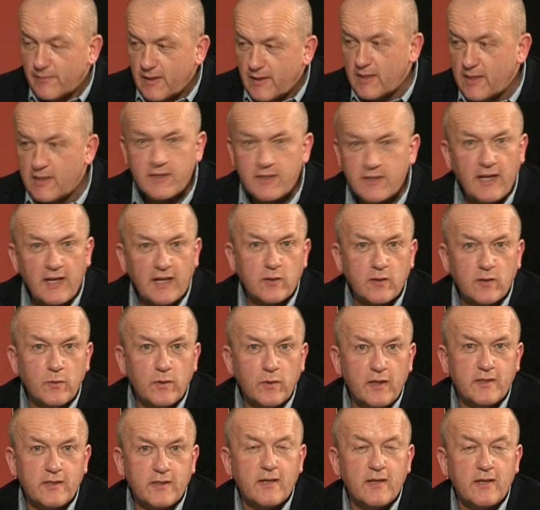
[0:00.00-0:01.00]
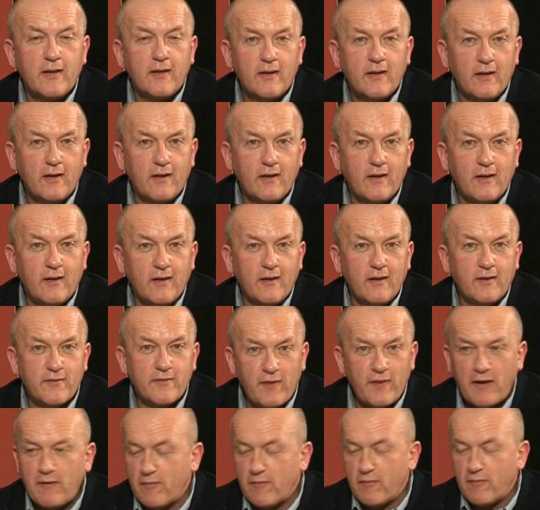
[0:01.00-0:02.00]
He sticks with his
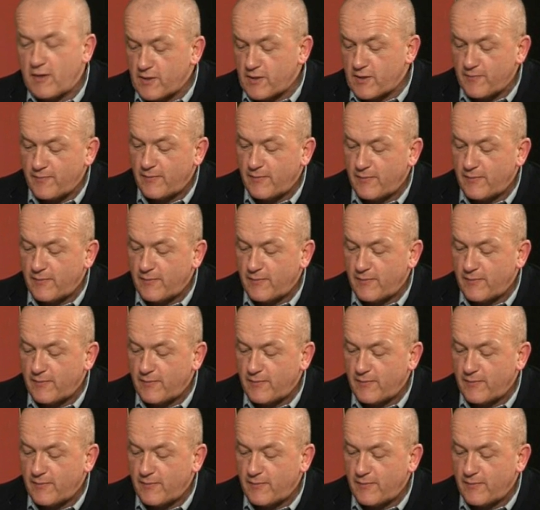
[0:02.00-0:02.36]
favourites.